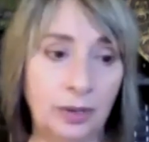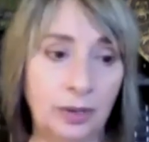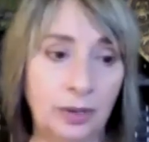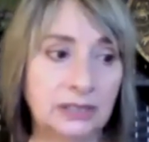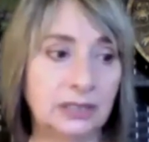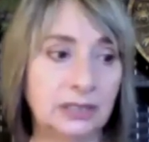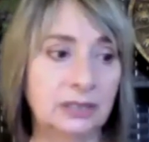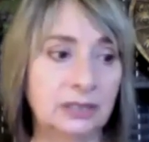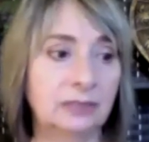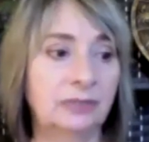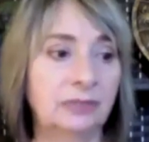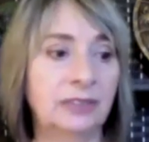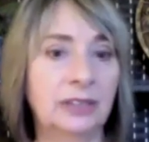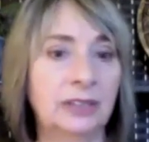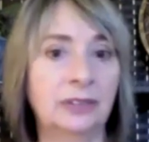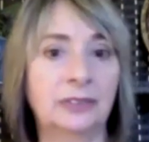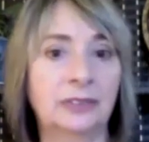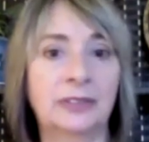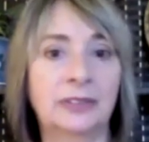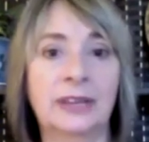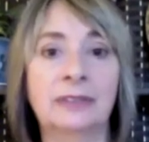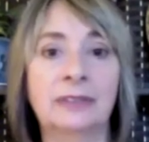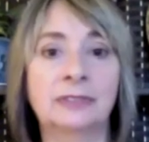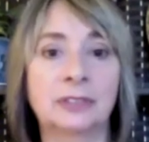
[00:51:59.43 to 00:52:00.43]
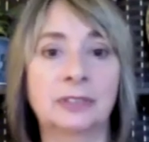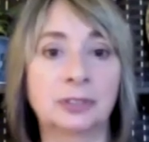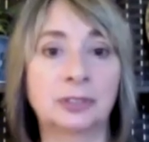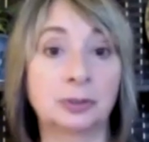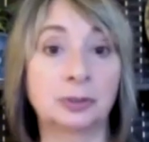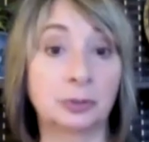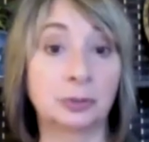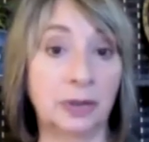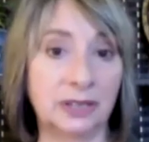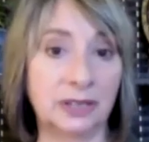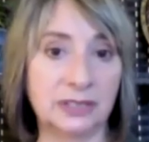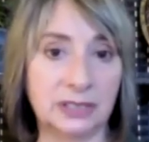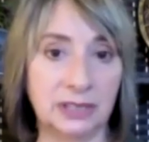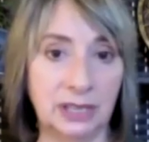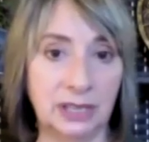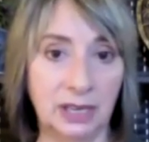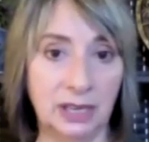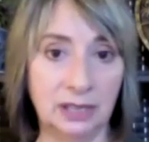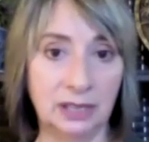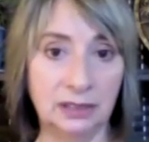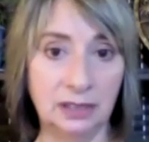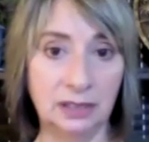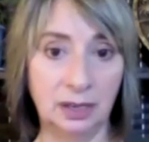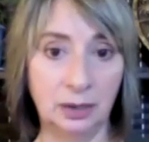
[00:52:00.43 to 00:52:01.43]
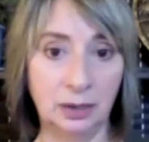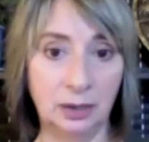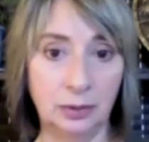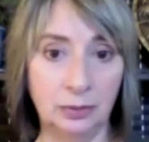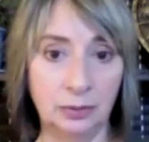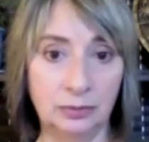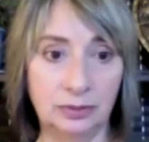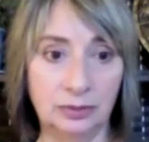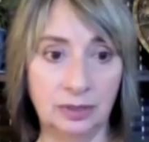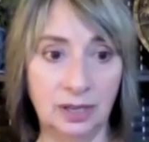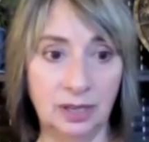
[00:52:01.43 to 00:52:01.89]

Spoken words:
It didn't feel safe to trust the unknown